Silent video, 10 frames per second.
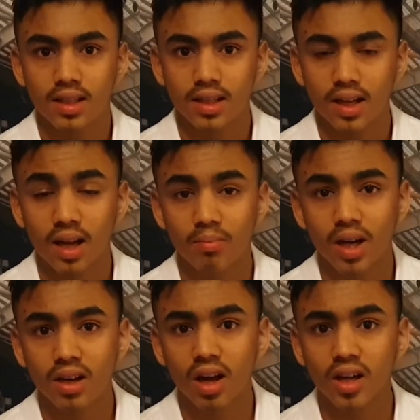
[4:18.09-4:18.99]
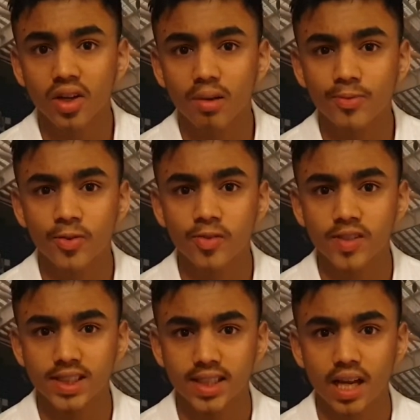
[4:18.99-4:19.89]
And my lineup for
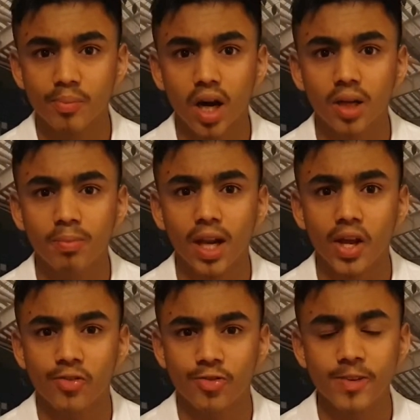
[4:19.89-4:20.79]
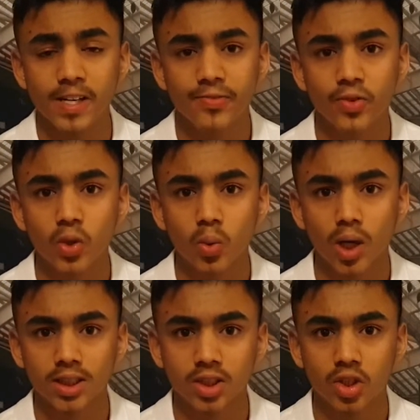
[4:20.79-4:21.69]
this game, I'd play a
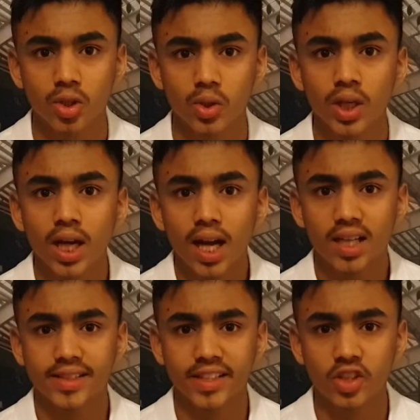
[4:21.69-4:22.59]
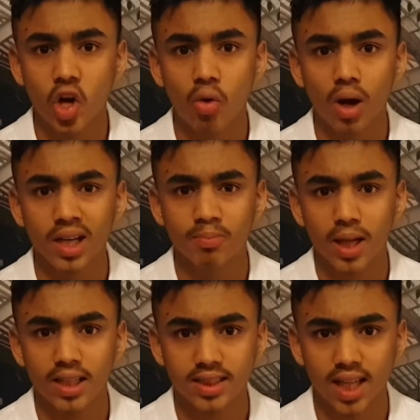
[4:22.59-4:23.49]
3-4-1-2, and in goal I'd
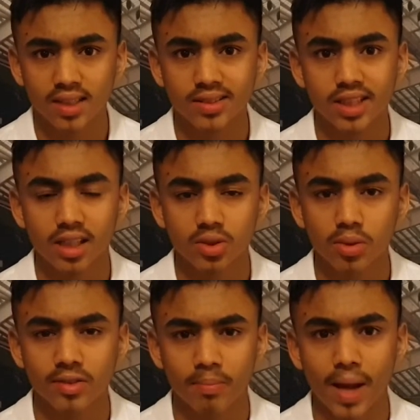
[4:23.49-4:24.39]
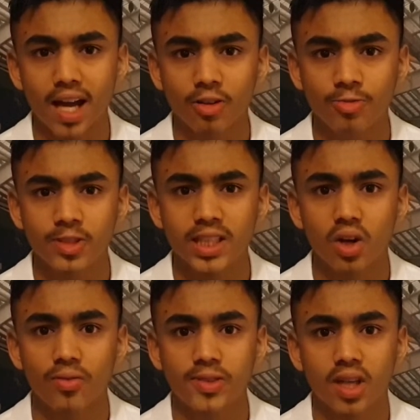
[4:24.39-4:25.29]
play Sanchez with a back 3
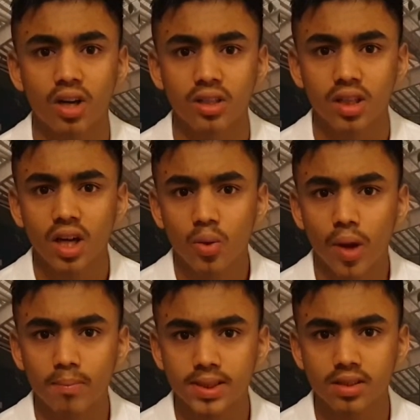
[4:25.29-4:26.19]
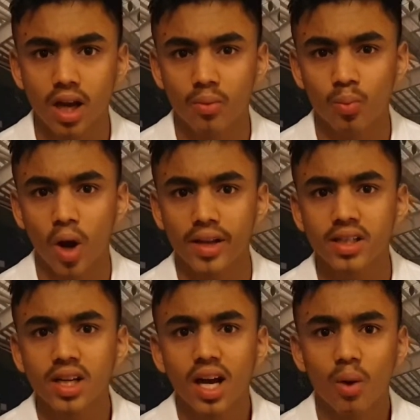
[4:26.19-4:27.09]
of Dunk, Webster and White.
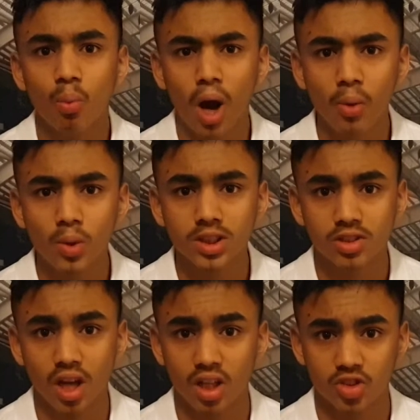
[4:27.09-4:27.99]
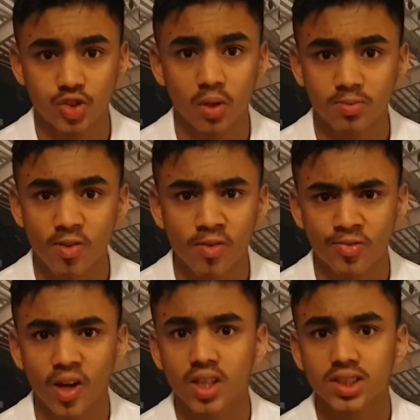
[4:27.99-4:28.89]
And White was dropped for the
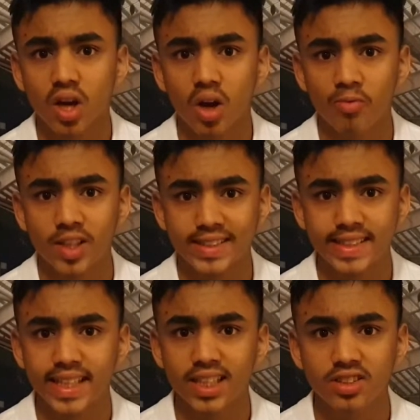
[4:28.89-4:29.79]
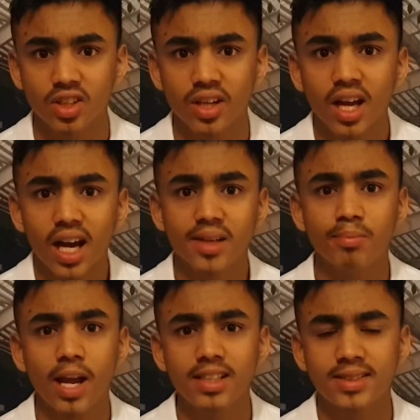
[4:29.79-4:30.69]
first time this season, and it
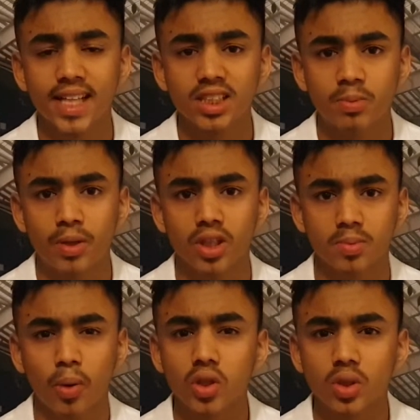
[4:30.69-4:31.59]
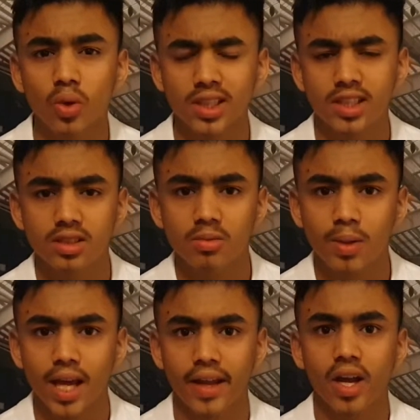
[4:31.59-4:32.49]
made sense because Potter wanted to
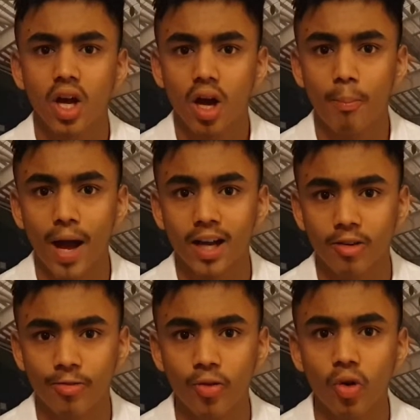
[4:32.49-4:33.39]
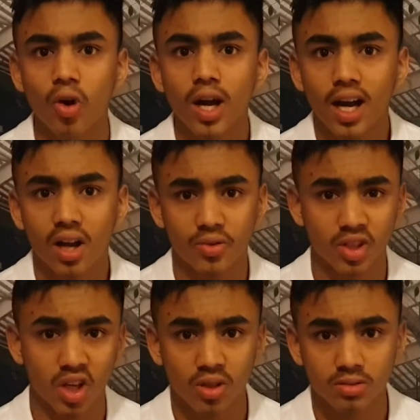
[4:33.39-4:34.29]
play a back 4, and
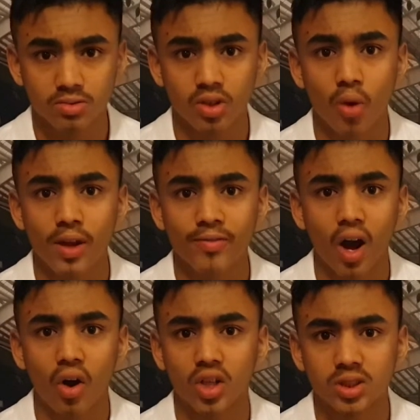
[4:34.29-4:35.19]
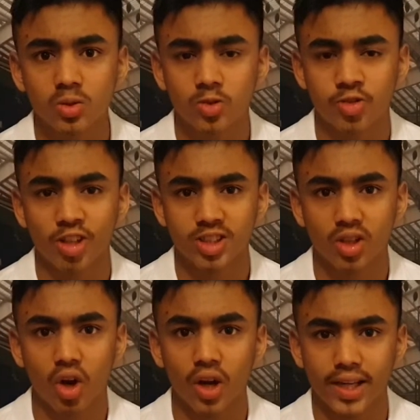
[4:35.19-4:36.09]
knowing that Arsenal cross a
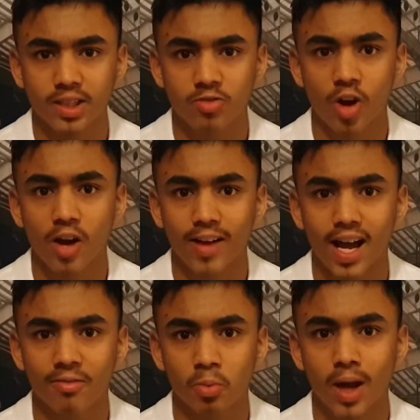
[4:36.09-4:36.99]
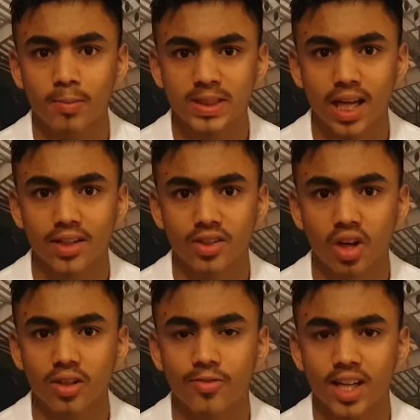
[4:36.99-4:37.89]
lot, he'd rather have Webster and
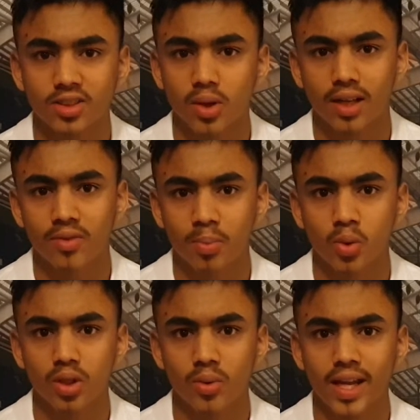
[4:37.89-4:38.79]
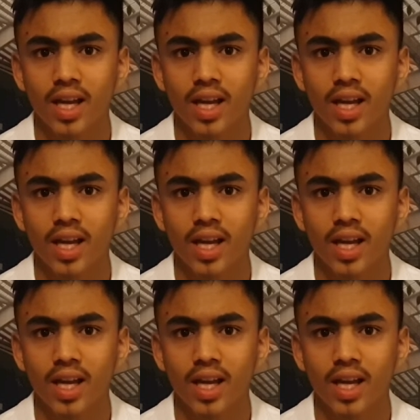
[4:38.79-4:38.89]
Dunk there to head the ball away.